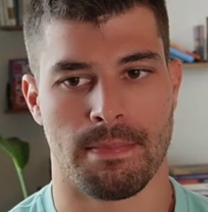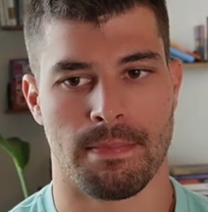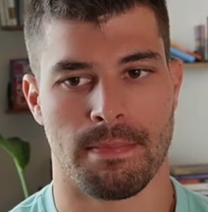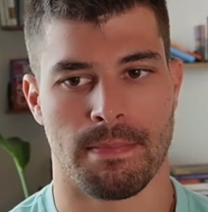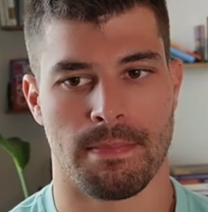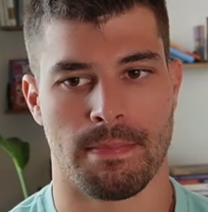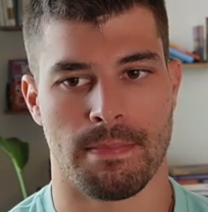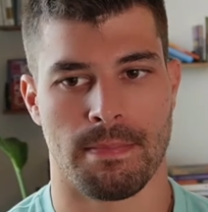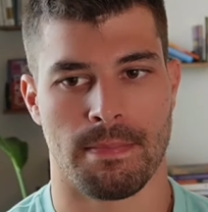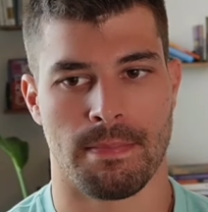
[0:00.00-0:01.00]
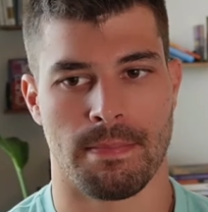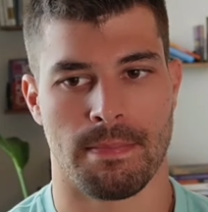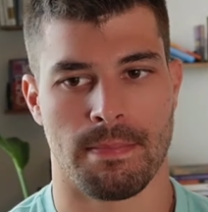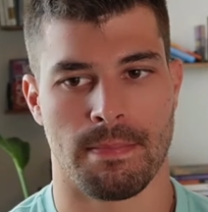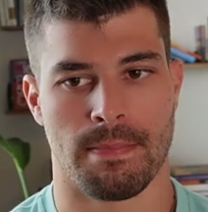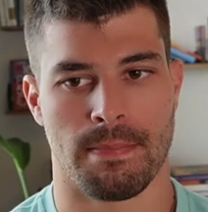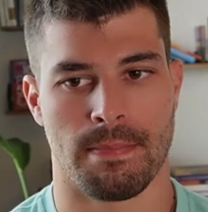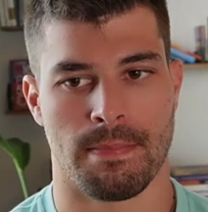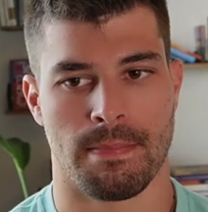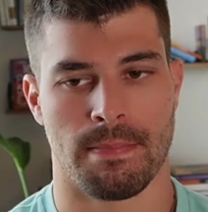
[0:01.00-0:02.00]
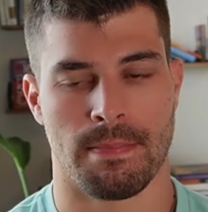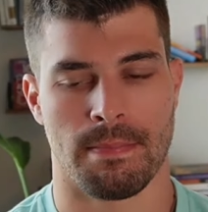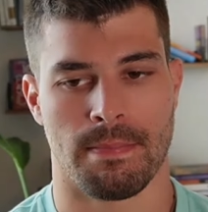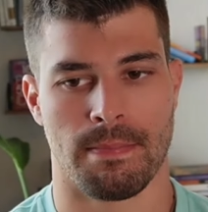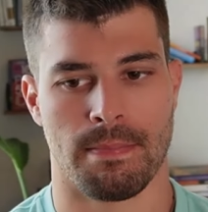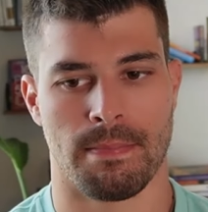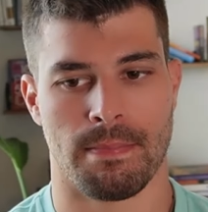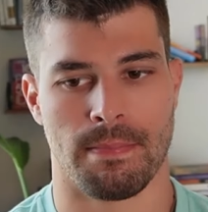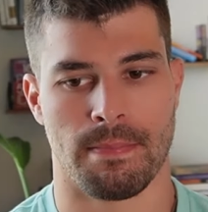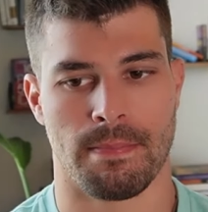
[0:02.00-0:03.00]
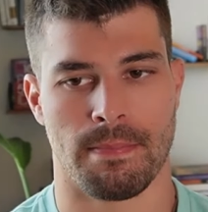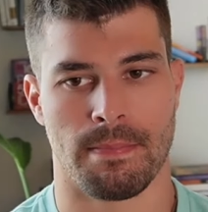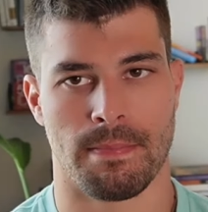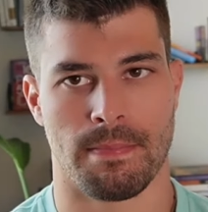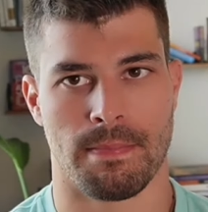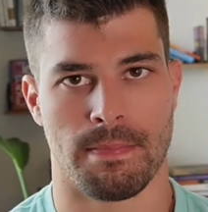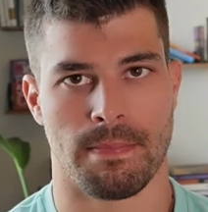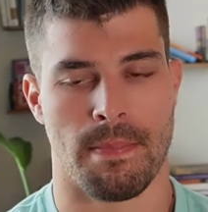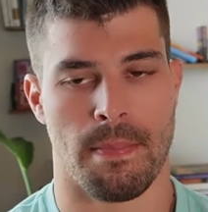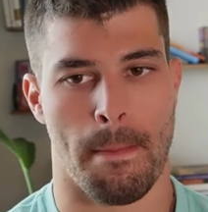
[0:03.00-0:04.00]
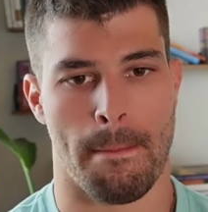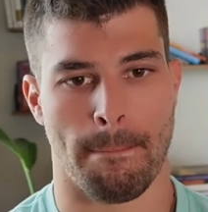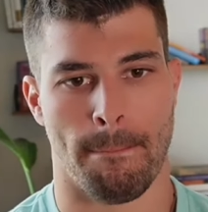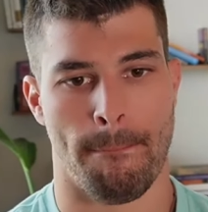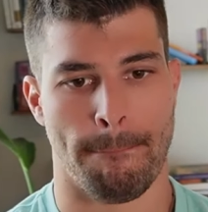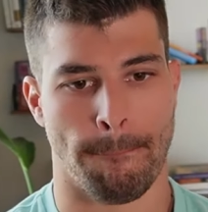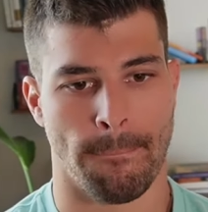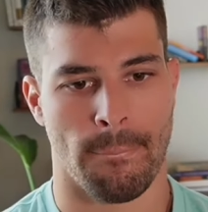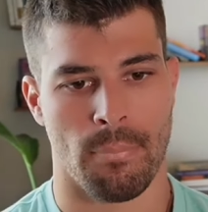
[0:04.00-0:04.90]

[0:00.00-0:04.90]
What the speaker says: The person shown says nothing.